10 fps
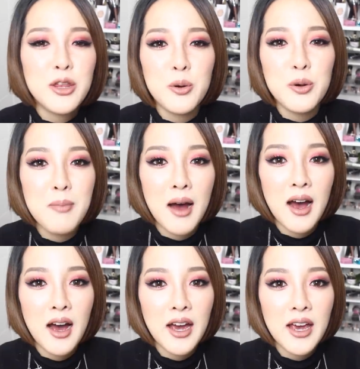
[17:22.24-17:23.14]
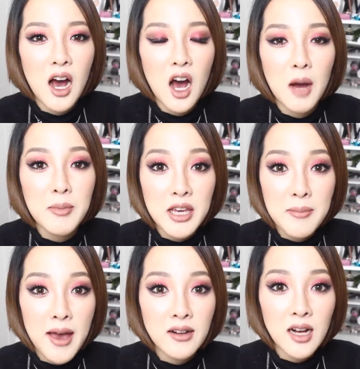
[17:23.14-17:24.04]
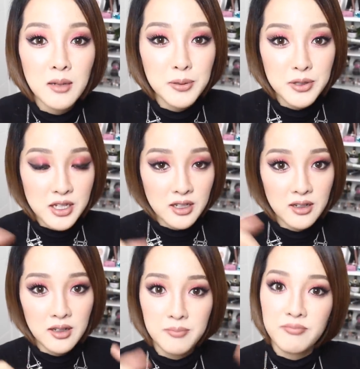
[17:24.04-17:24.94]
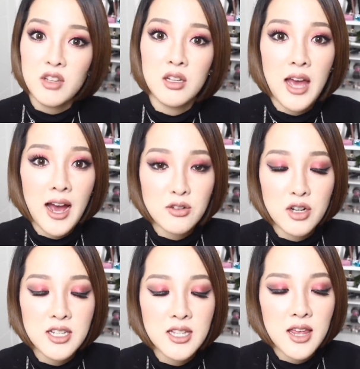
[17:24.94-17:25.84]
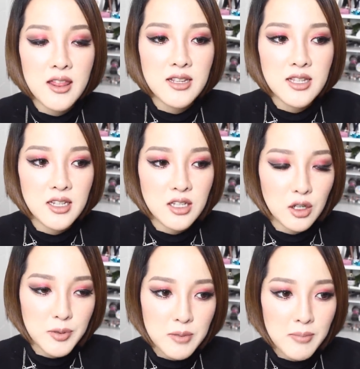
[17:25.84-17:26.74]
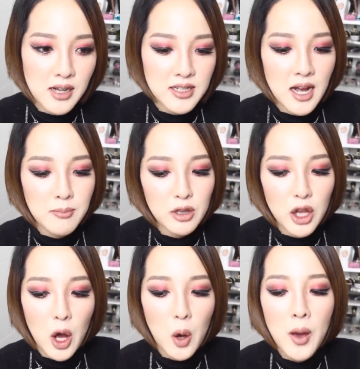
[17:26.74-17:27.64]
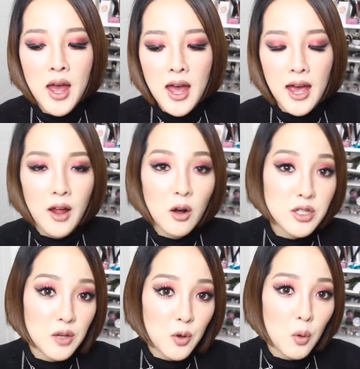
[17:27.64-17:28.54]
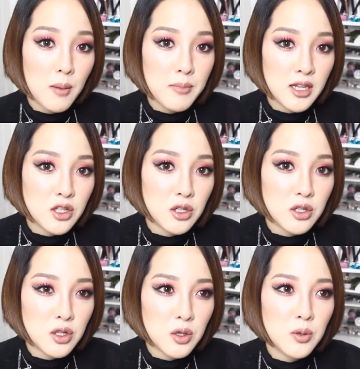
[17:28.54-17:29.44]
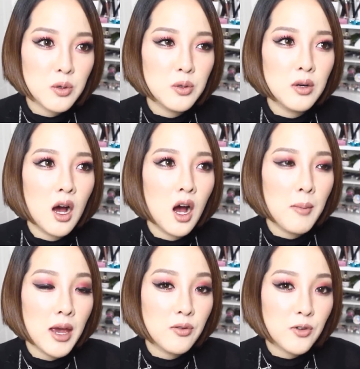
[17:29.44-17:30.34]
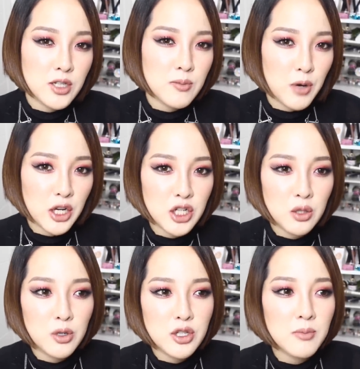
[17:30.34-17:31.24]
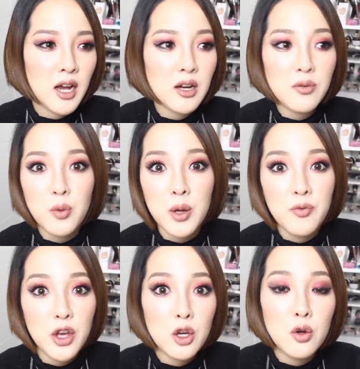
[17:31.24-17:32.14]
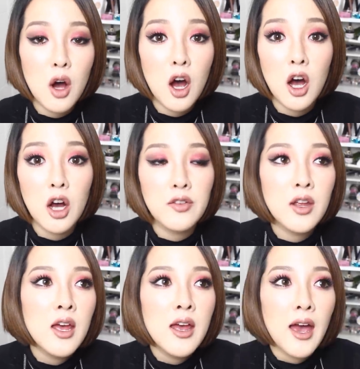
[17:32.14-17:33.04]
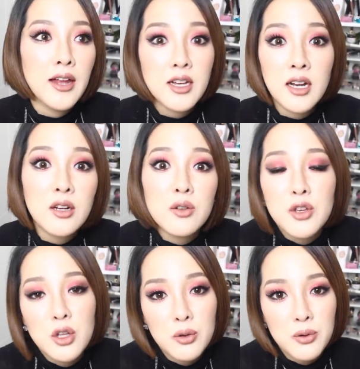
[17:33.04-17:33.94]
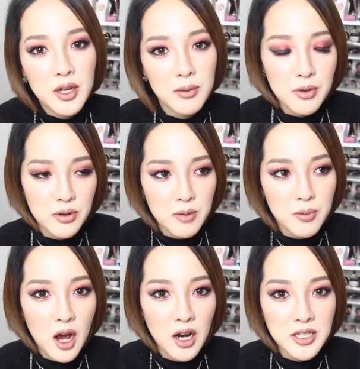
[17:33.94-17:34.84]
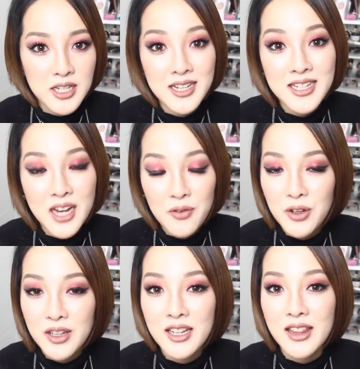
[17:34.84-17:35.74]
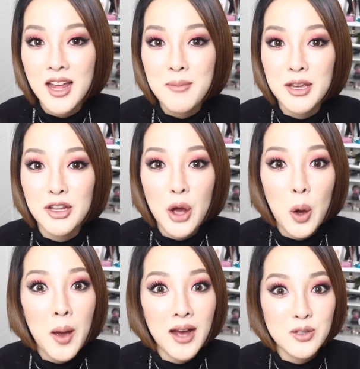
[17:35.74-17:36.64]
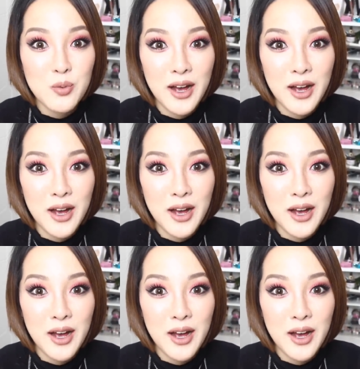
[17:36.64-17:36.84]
through my um, email. I'll put the address in the description box down below and also if you want me to do um, a first impression or some kind of review on any kind of you know Korean beauty products then definitely let me know as